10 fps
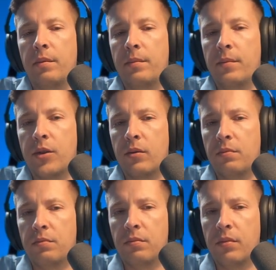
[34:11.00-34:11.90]
So
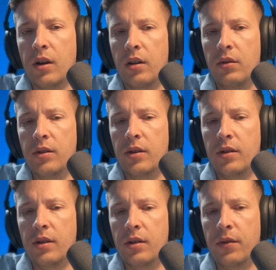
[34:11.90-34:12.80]
I don't see
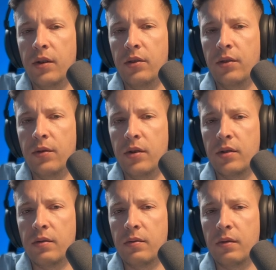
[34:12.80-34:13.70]
significant
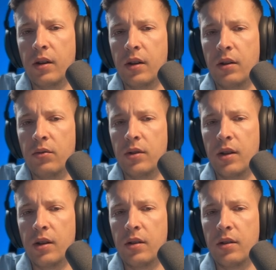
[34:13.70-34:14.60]
difference. Like, I don't
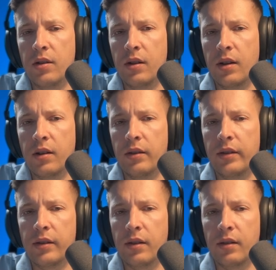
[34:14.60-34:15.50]
see anything like
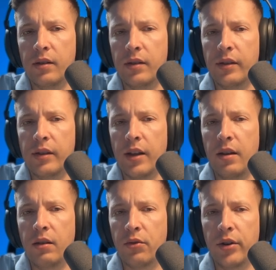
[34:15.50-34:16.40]

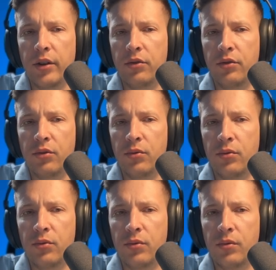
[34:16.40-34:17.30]
tailor it
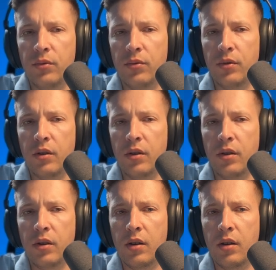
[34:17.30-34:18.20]
to.
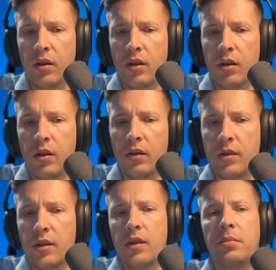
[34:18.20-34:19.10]

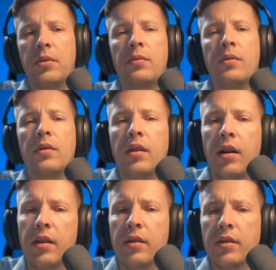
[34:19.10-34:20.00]
It's adaptive.
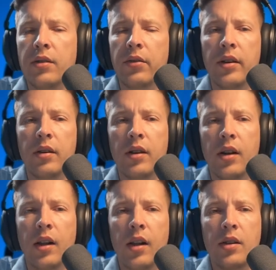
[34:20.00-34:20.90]
Sorry.
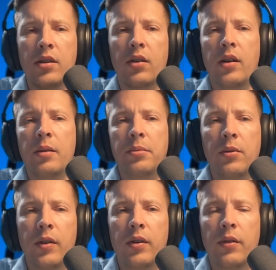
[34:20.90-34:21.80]
So adaptive
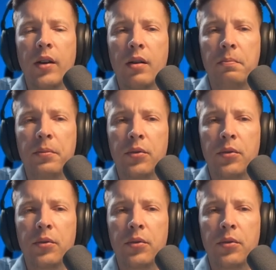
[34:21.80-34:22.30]
window, yep.